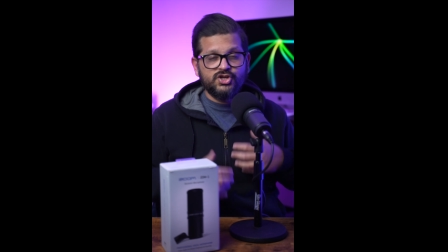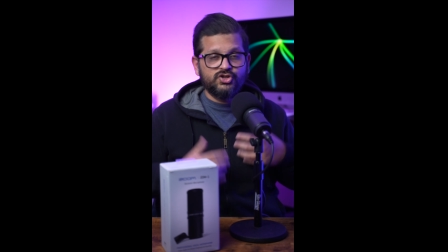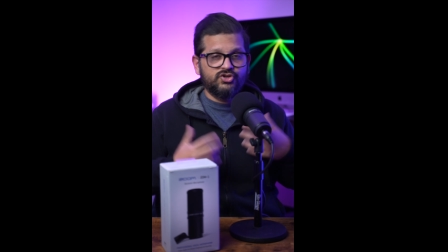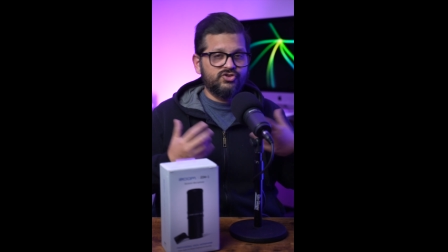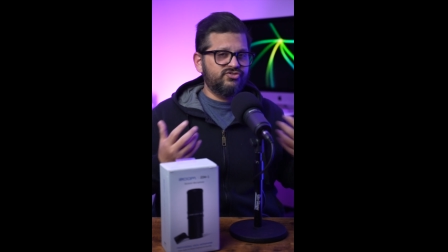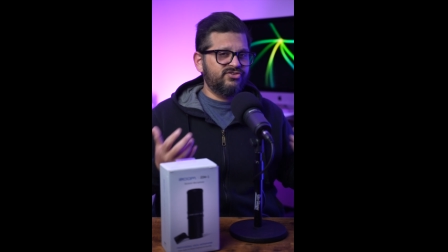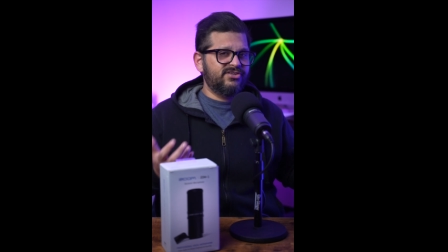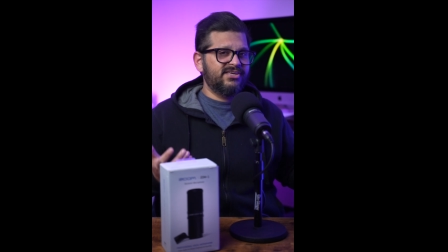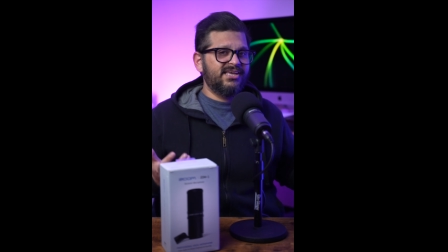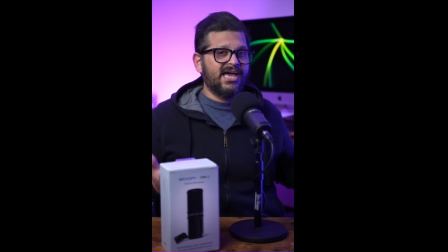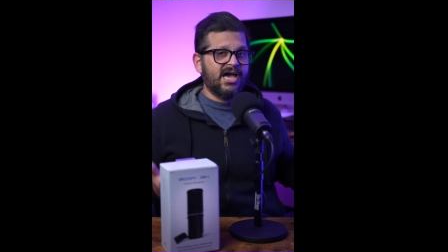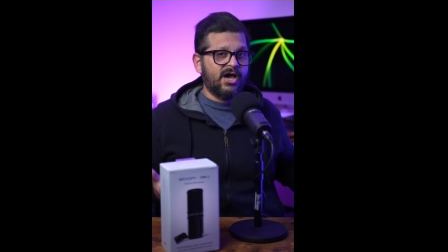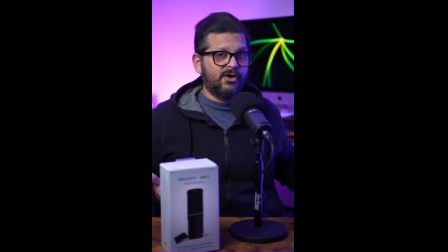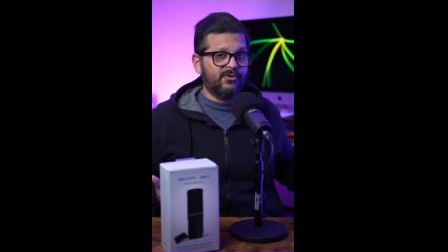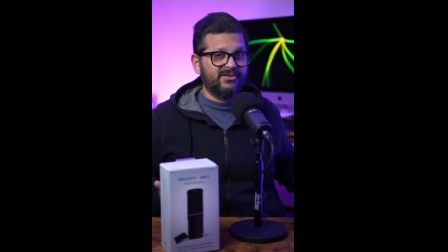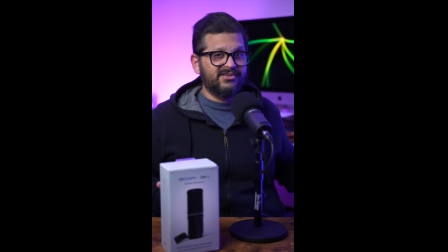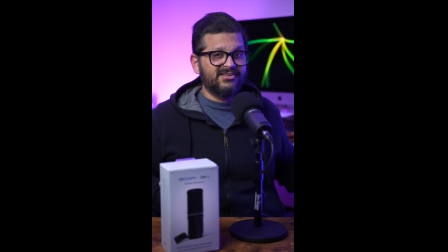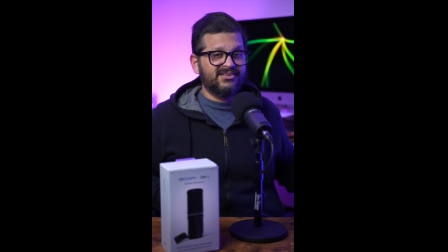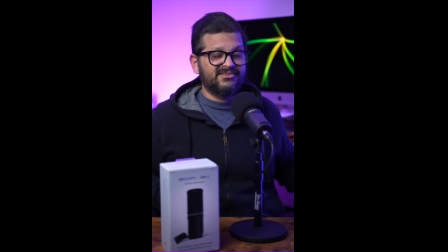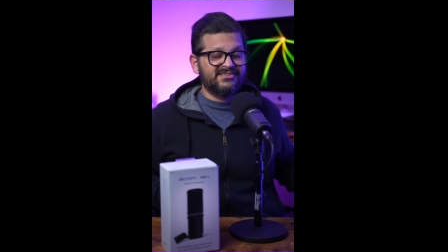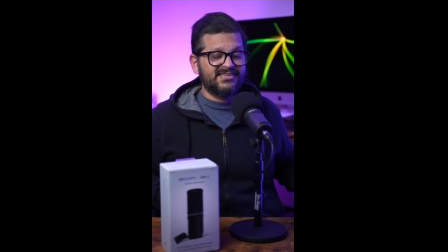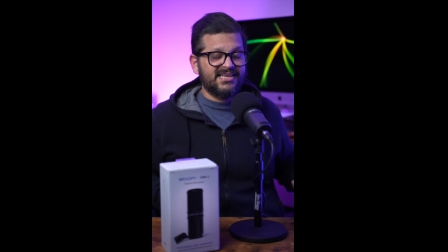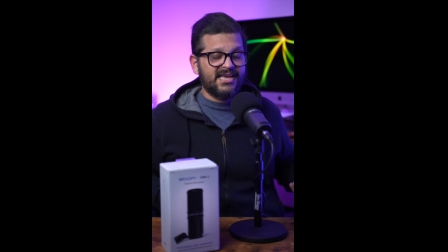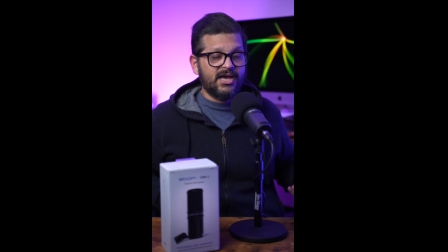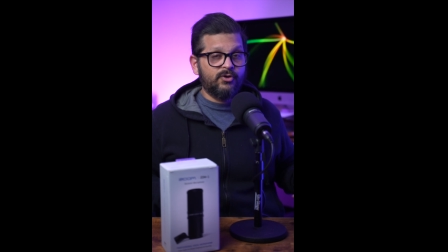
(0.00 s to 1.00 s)
to see how does
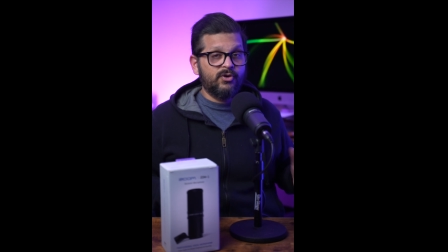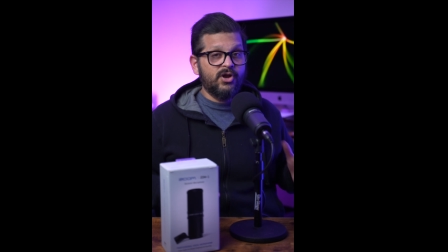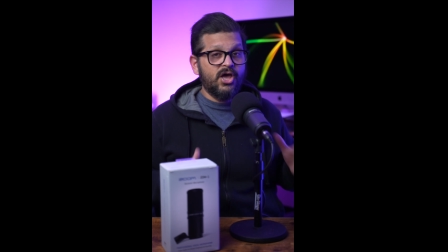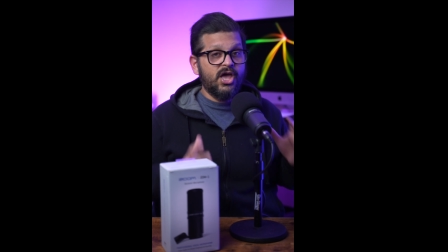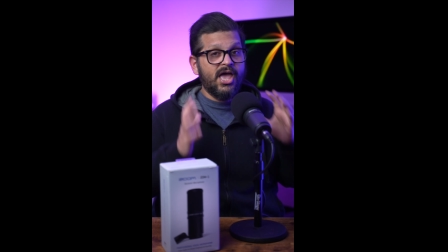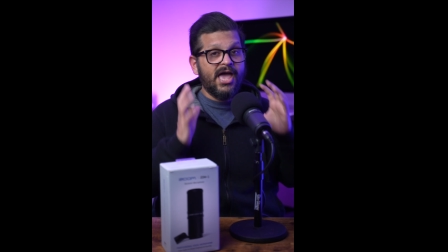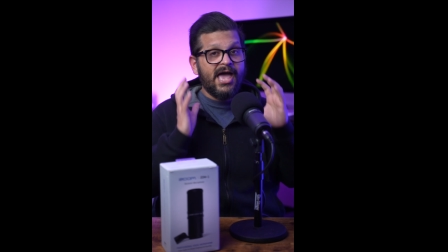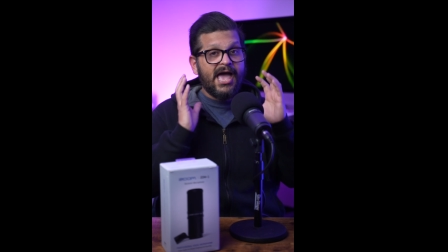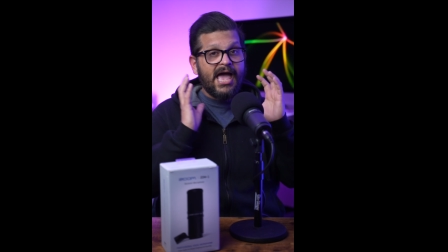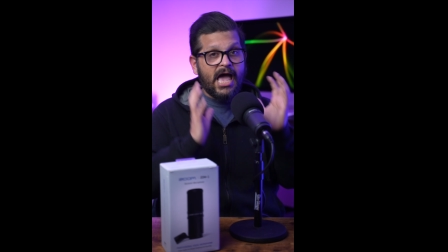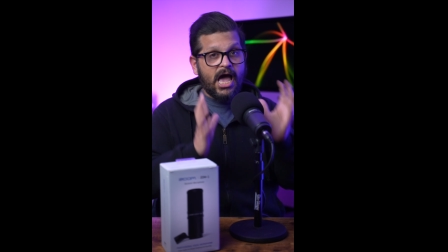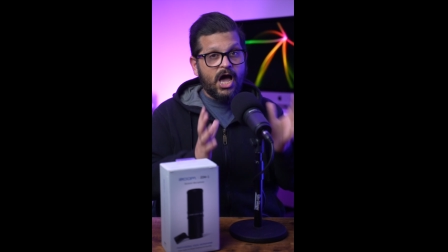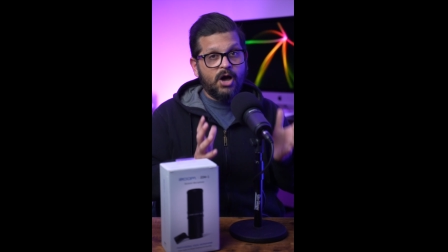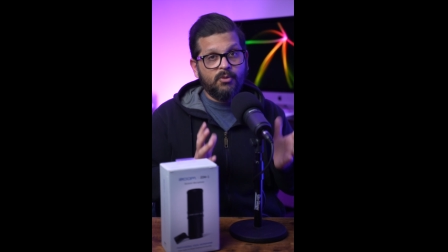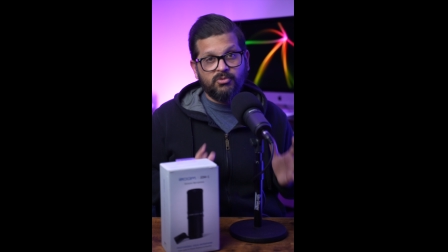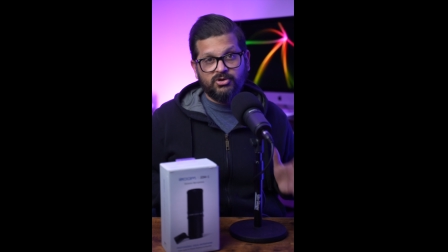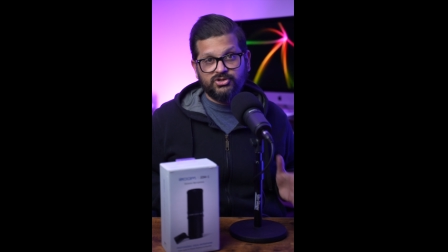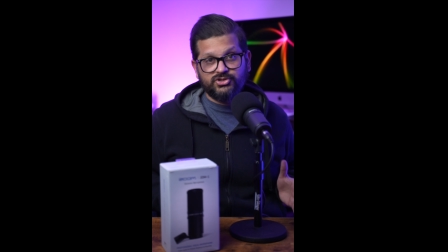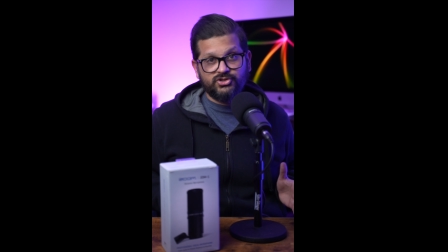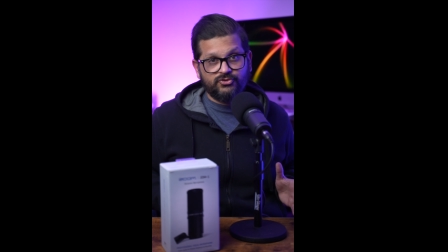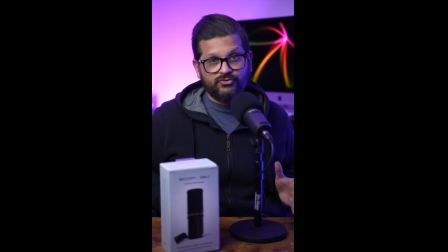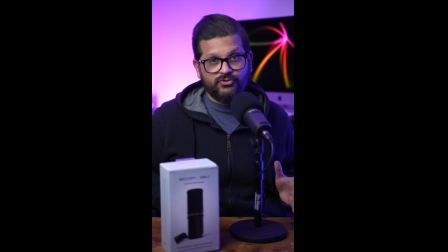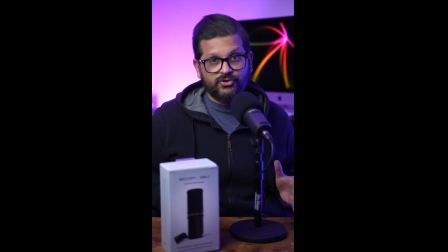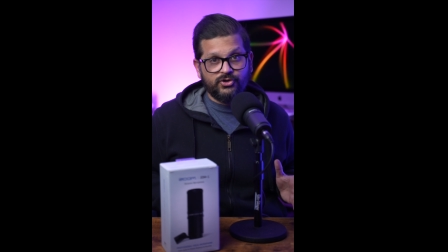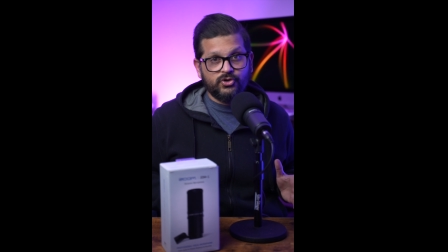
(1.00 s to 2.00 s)
it sound, how
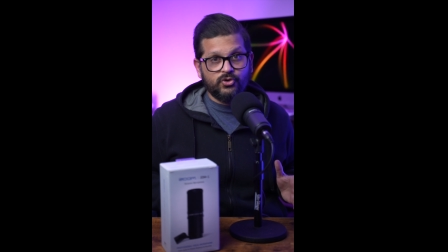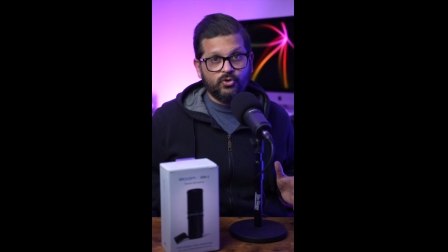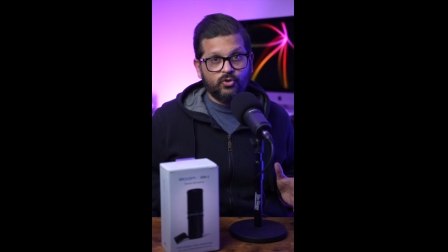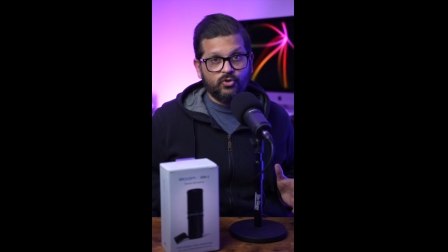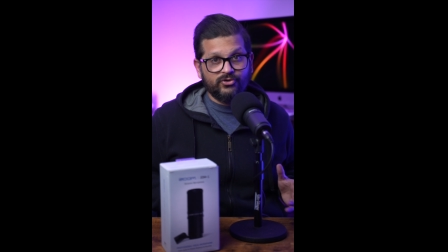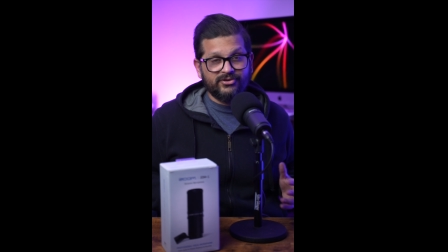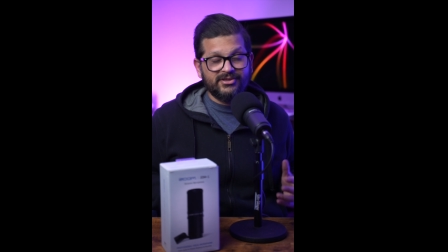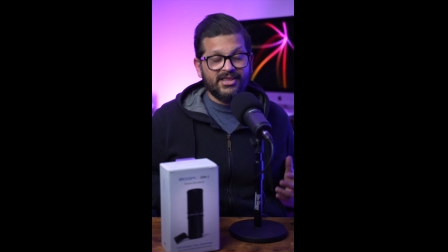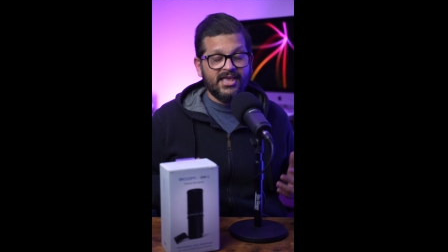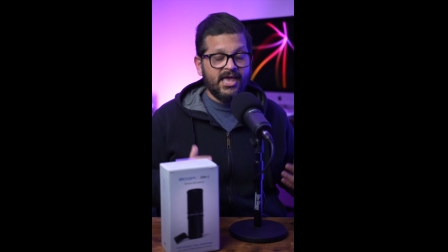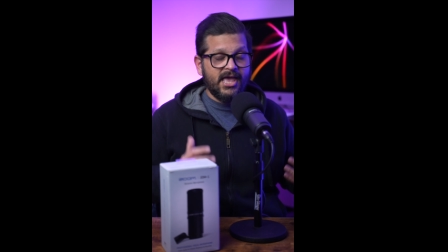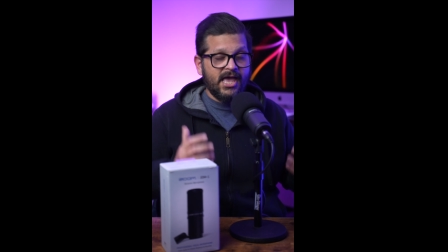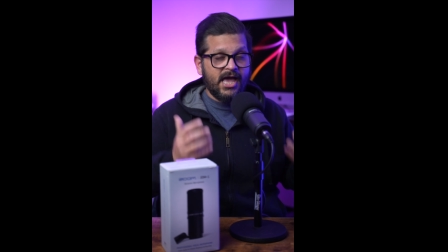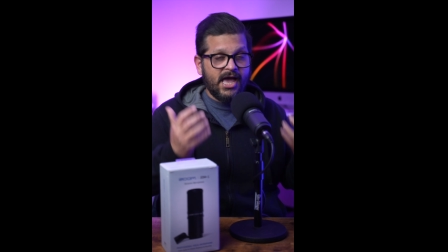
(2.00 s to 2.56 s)
much it records,